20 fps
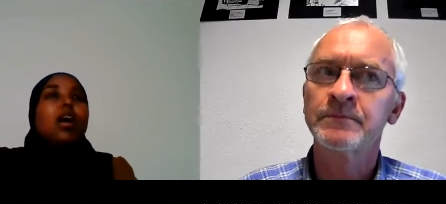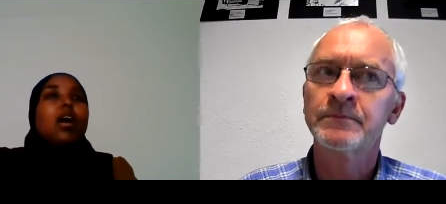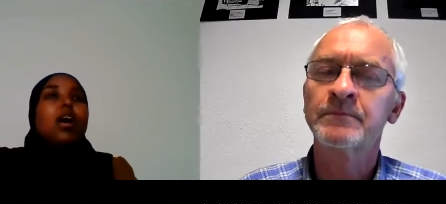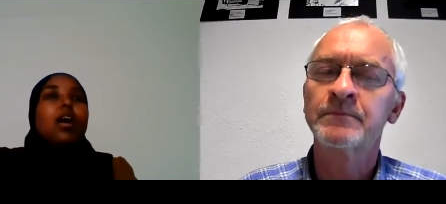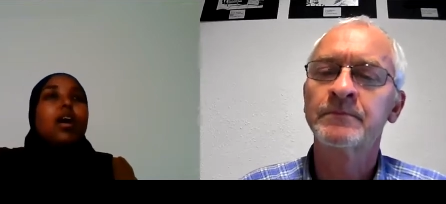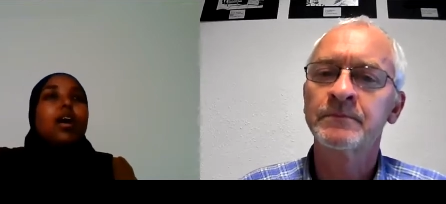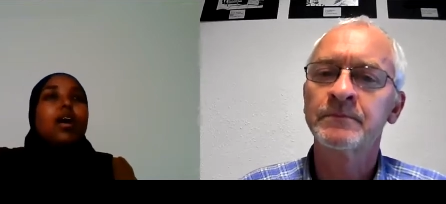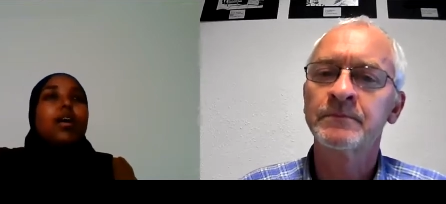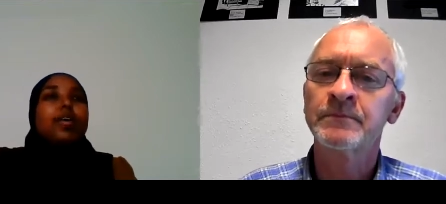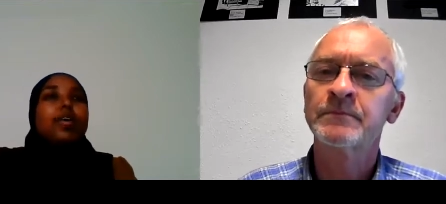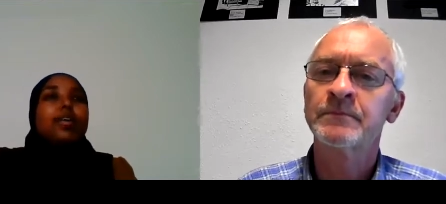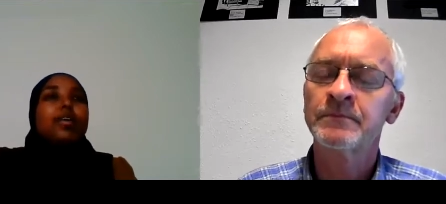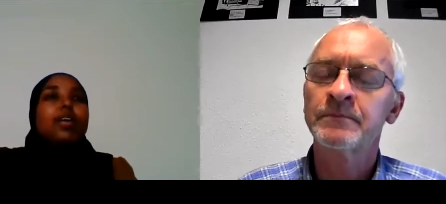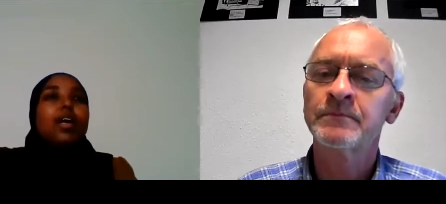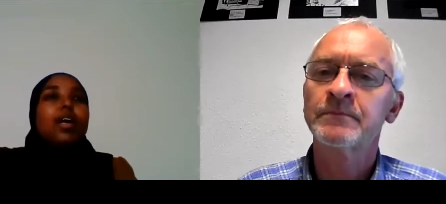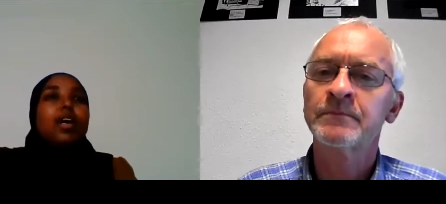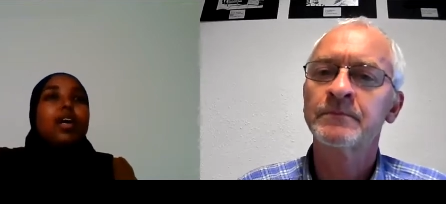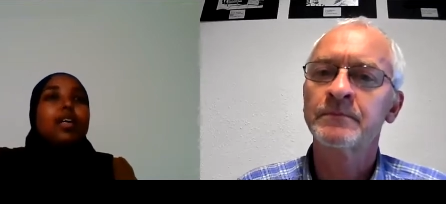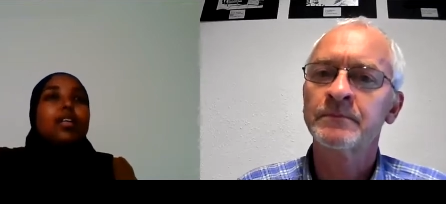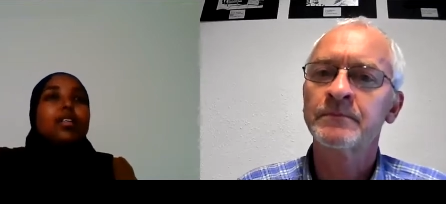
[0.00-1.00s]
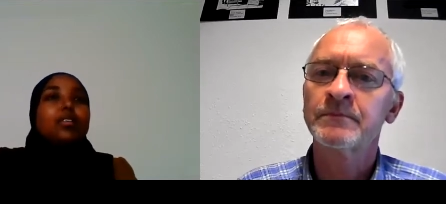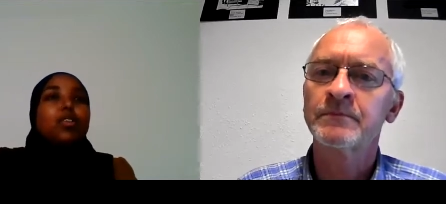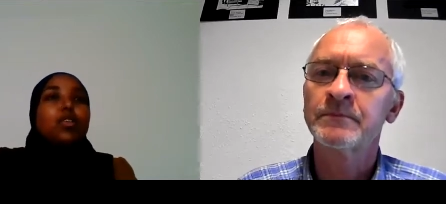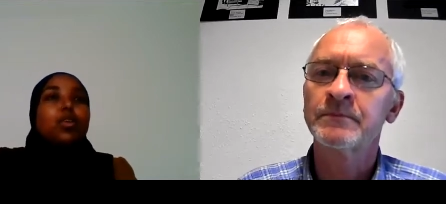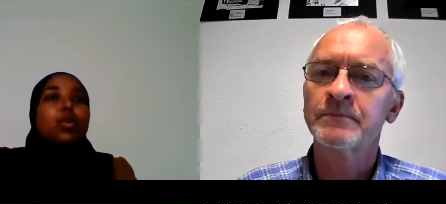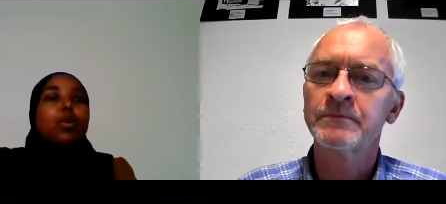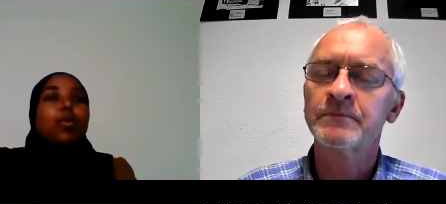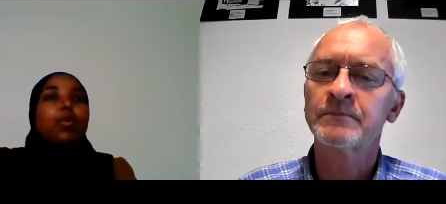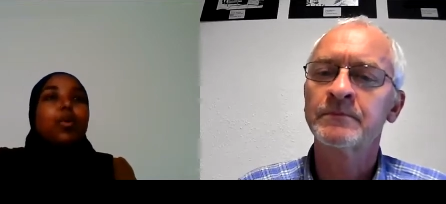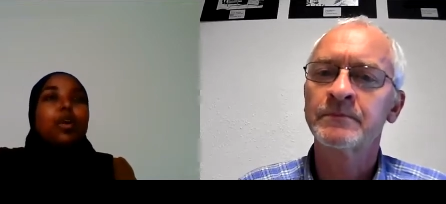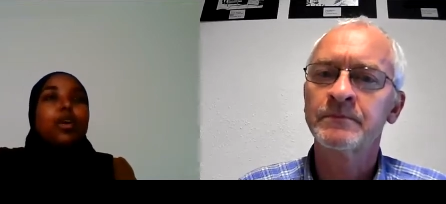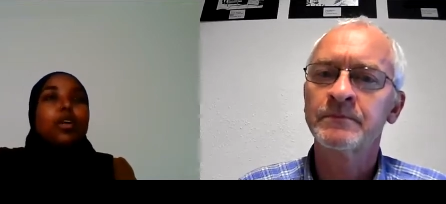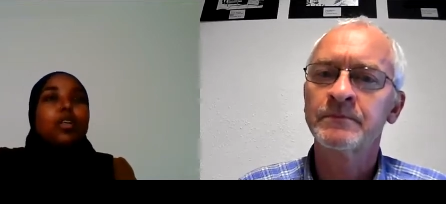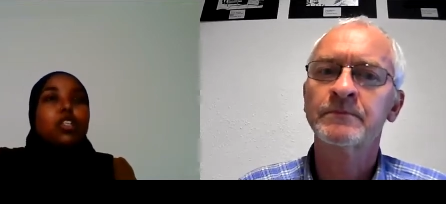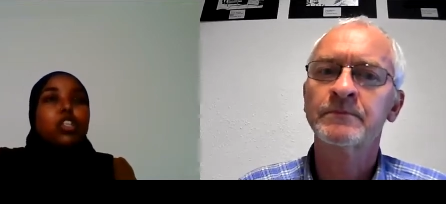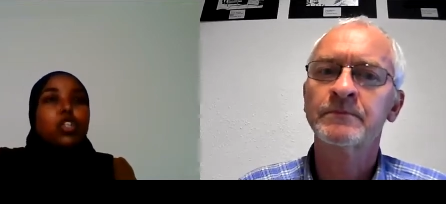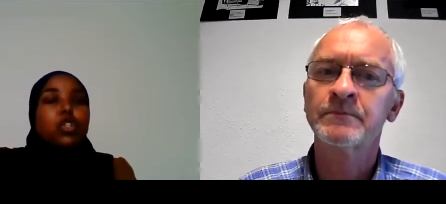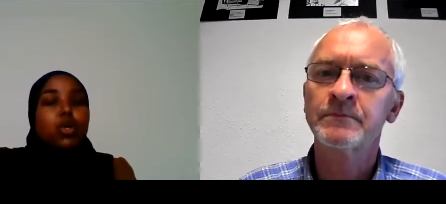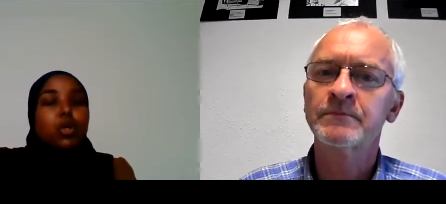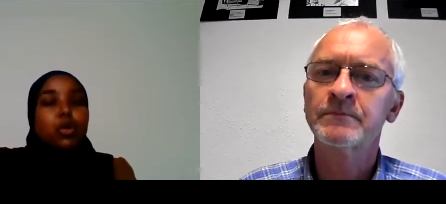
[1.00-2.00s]
Speaker 1: And, you know, it
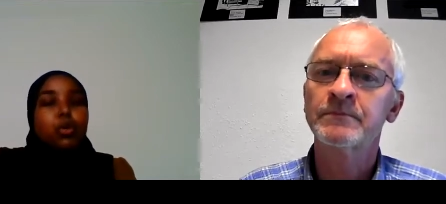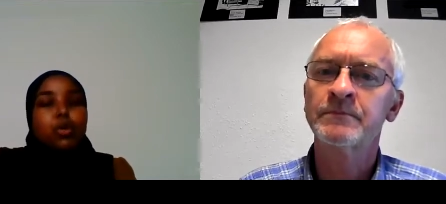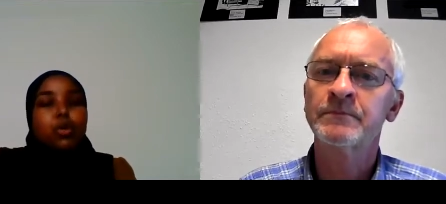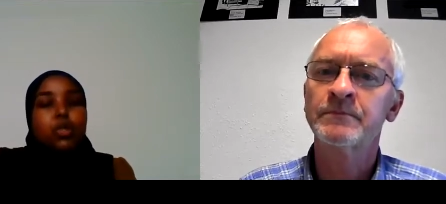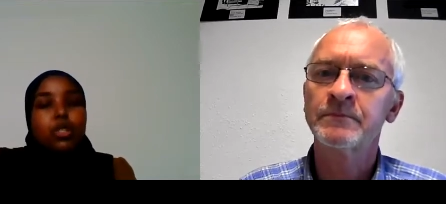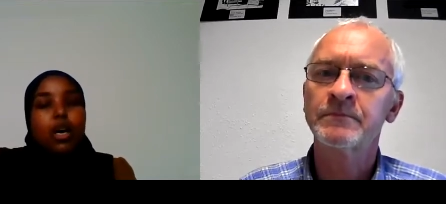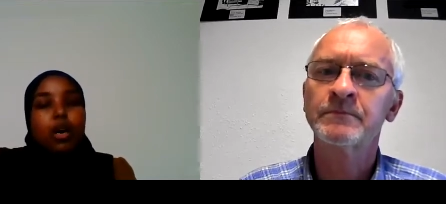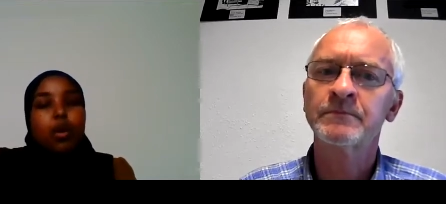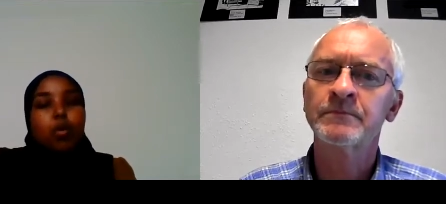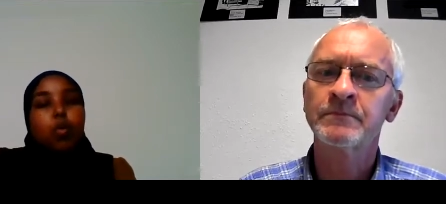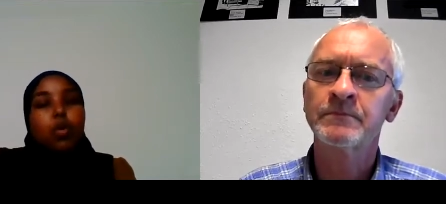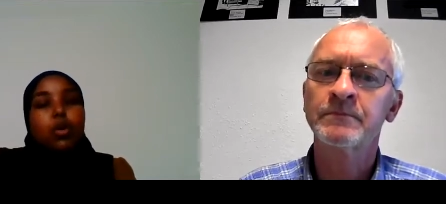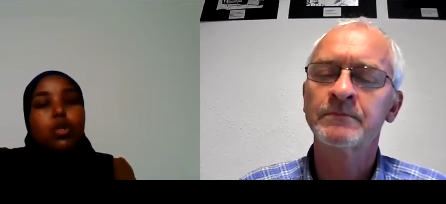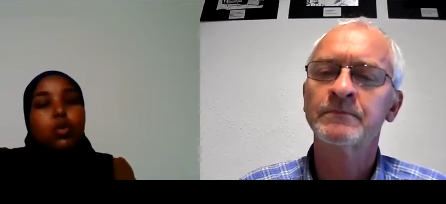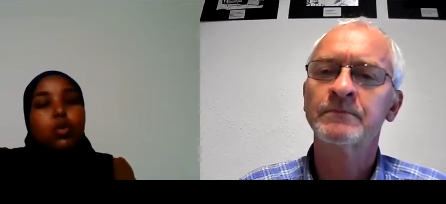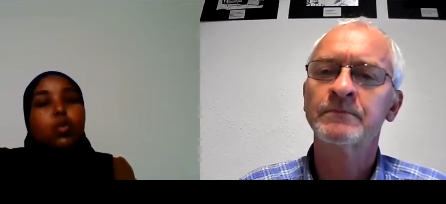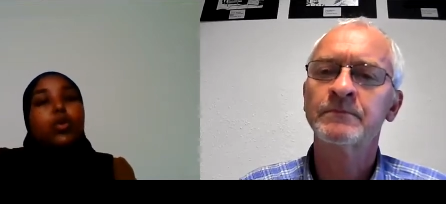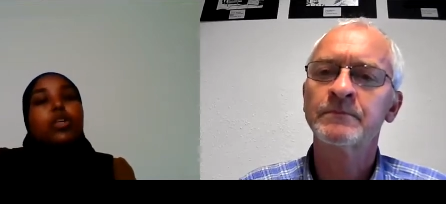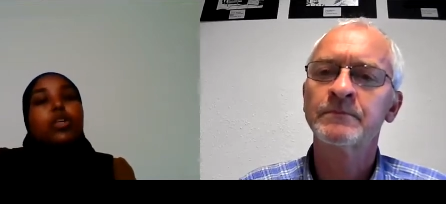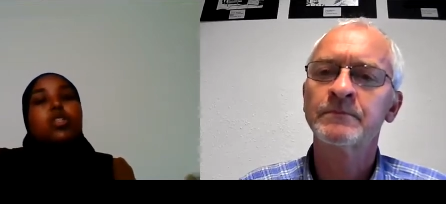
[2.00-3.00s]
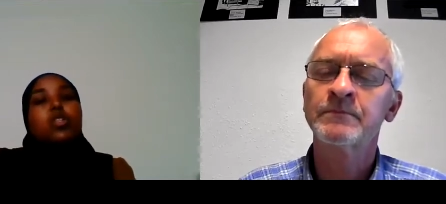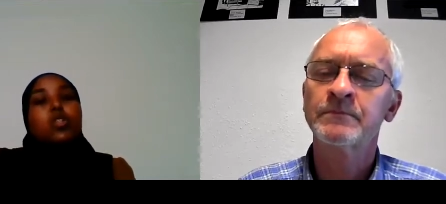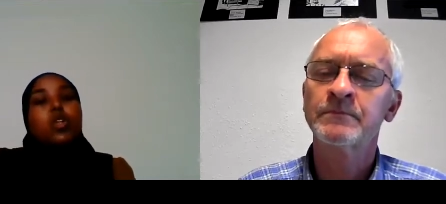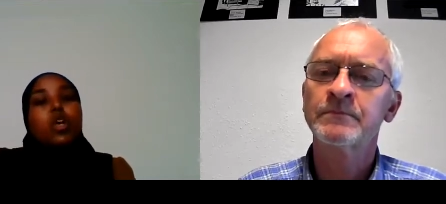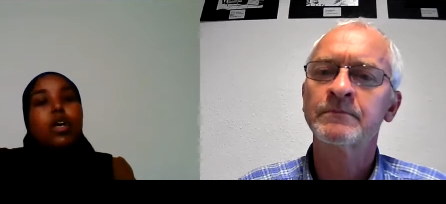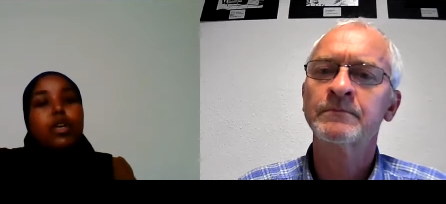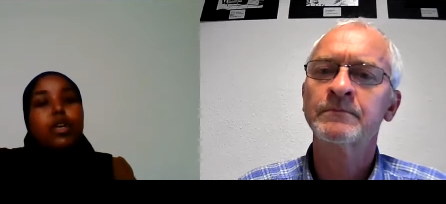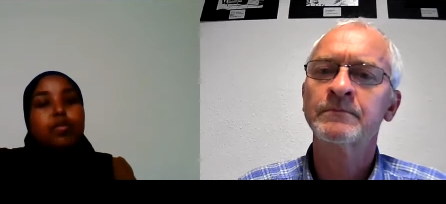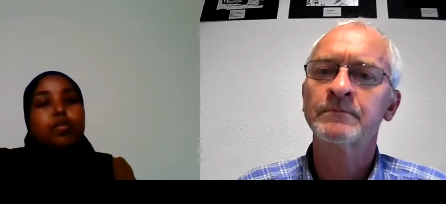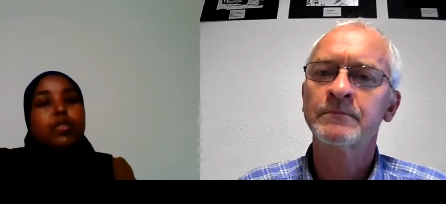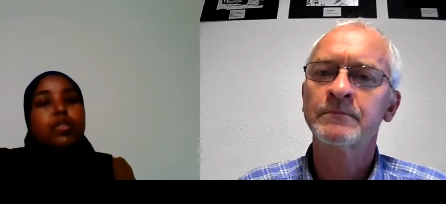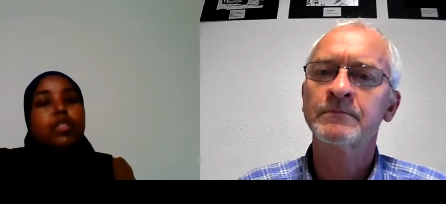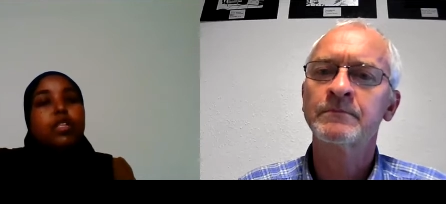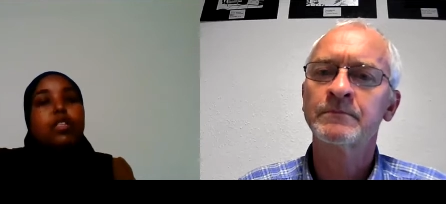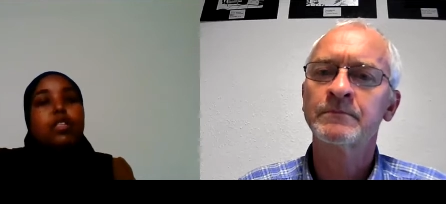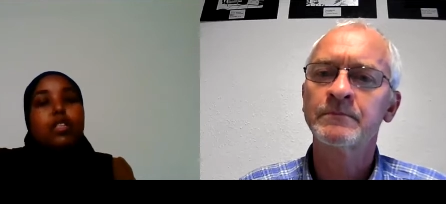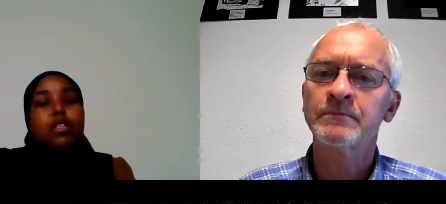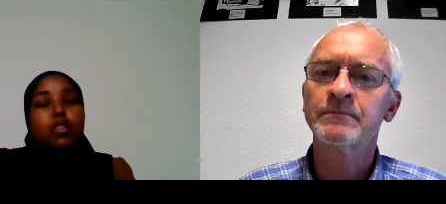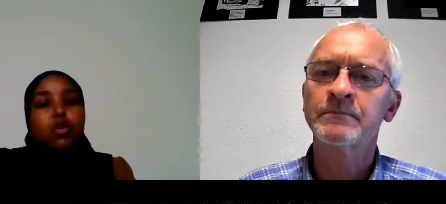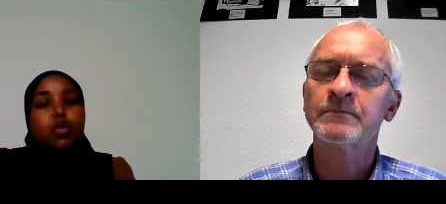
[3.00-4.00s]
shows that once we started
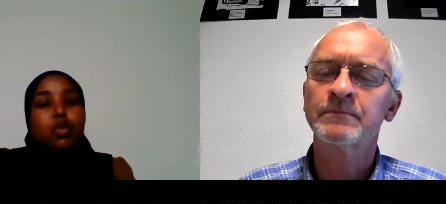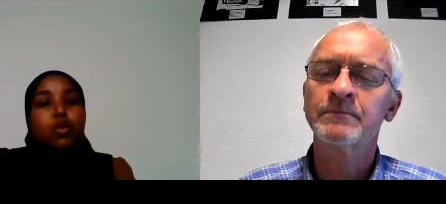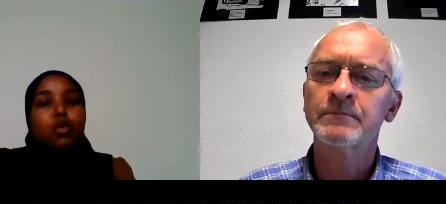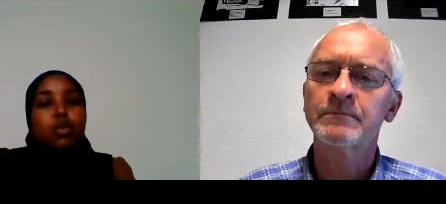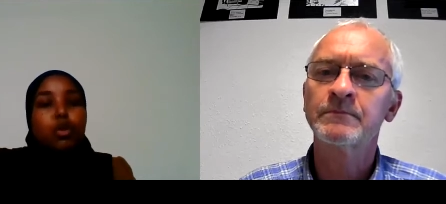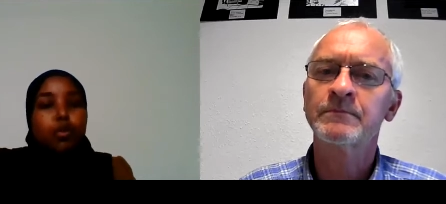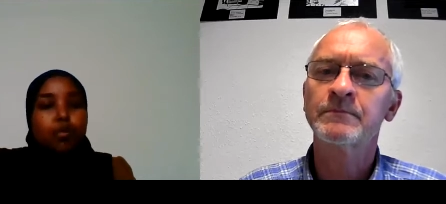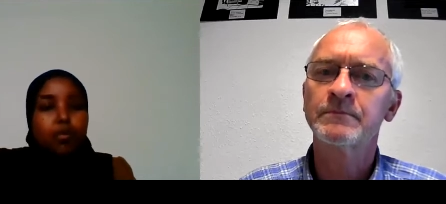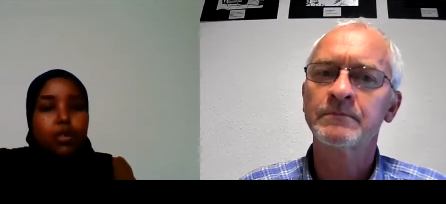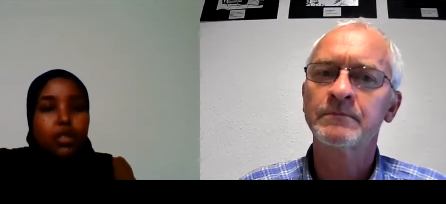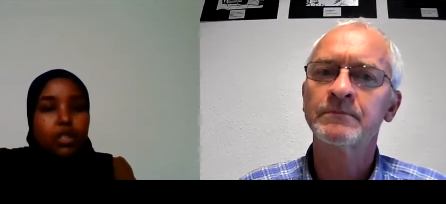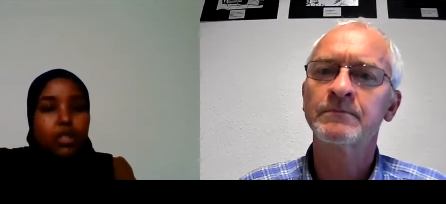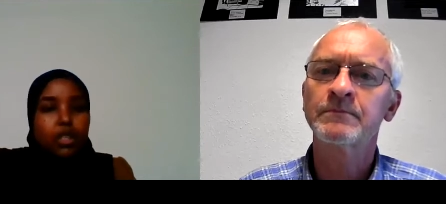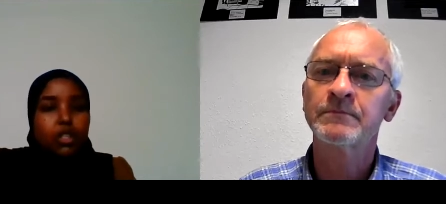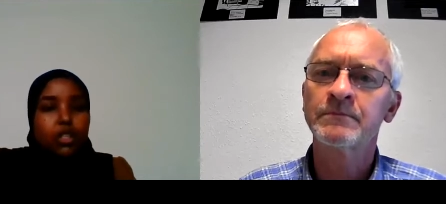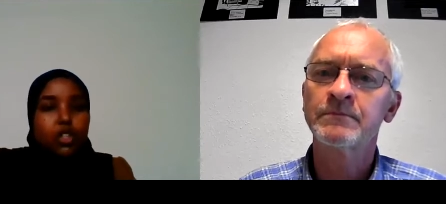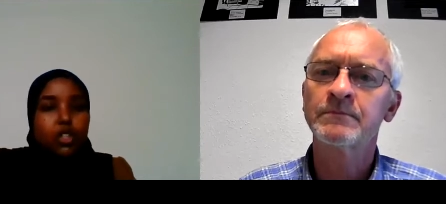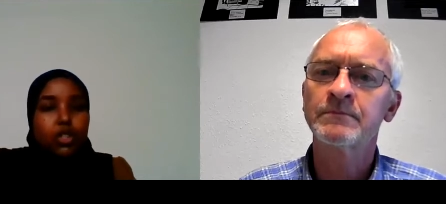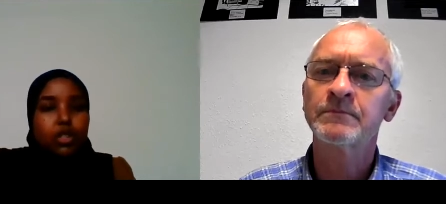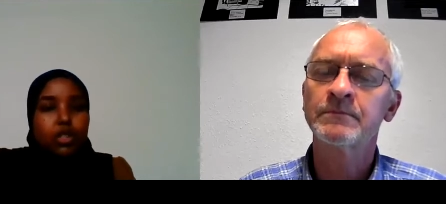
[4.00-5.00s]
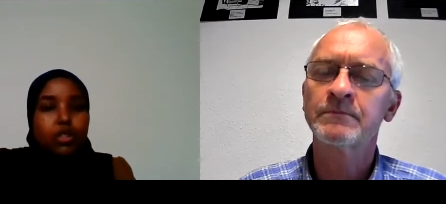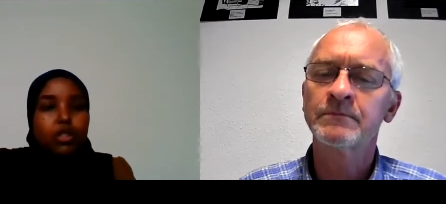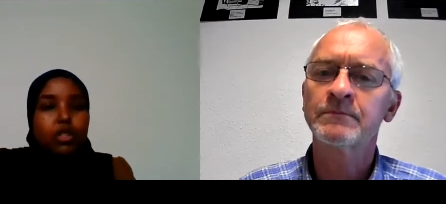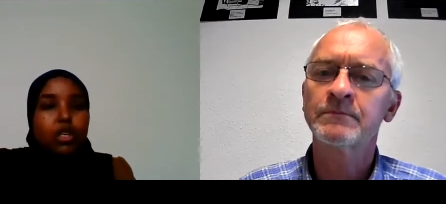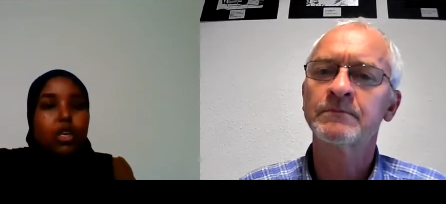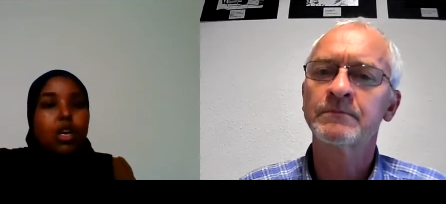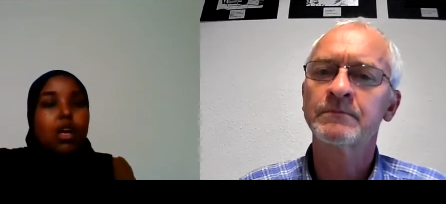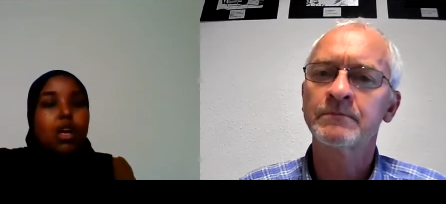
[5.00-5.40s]
facilitating those conversations,